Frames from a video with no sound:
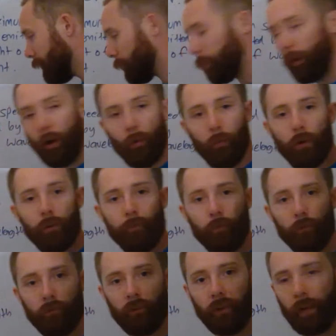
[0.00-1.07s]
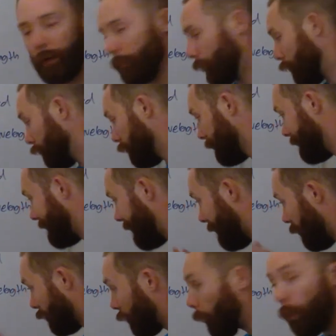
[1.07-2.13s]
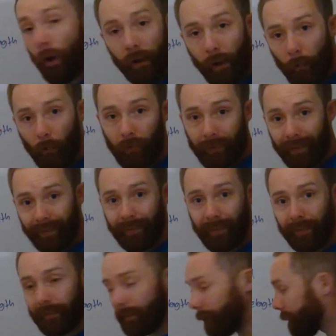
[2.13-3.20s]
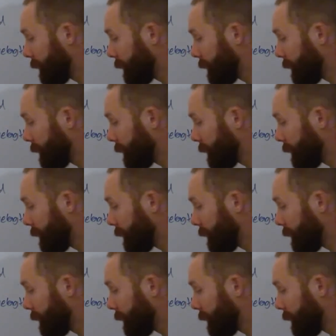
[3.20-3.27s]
to put our work function in now because I can work out what this is,